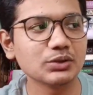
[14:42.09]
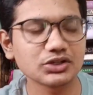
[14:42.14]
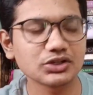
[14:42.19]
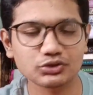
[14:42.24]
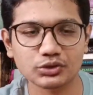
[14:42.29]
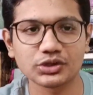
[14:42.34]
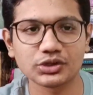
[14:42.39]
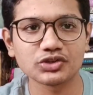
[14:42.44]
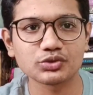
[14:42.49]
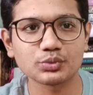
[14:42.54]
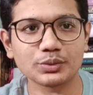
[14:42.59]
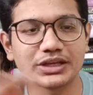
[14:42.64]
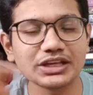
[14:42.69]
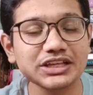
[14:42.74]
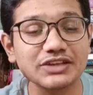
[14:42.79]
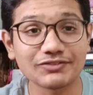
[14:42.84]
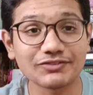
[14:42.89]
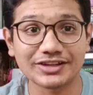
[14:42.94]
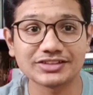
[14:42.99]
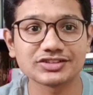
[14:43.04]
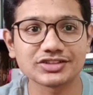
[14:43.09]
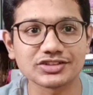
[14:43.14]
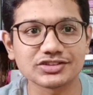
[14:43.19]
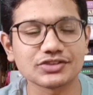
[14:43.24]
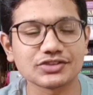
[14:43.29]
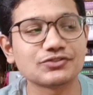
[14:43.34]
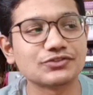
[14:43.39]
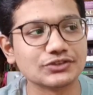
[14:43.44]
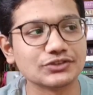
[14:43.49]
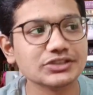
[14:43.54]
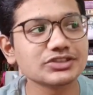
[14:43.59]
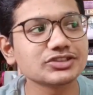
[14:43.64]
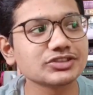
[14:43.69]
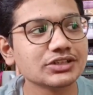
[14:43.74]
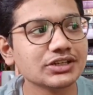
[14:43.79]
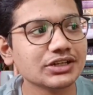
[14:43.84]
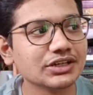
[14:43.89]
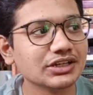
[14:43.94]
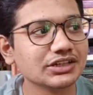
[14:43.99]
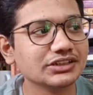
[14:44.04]
He finds Tessa first the night
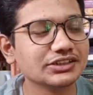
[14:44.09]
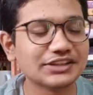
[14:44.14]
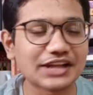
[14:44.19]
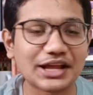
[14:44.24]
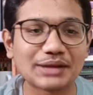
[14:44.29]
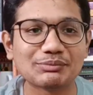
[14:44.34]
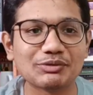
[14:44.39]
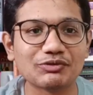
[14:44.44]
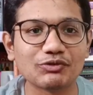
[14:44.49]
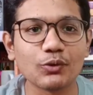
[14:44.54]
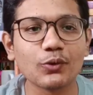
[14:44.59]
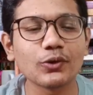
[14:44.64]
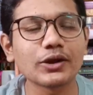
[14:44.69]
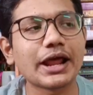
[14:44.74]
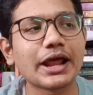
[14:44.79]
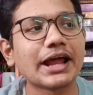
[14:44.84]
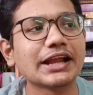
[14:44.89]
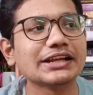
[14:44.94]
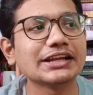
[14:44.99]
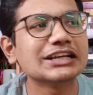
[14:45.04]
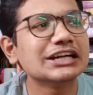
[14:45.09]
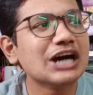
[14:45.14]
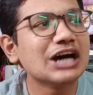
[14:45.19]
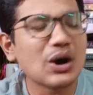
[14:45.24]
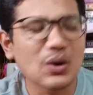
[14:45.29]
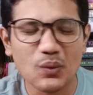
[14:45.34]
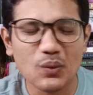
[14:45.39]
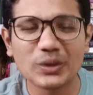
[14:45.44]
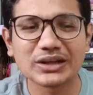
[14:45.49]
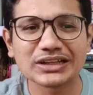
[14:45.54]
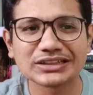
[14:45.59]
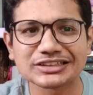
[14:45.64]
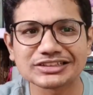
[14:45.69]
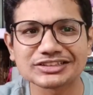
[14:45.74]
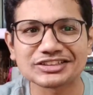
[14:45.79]
before, and Will and Tessa happen.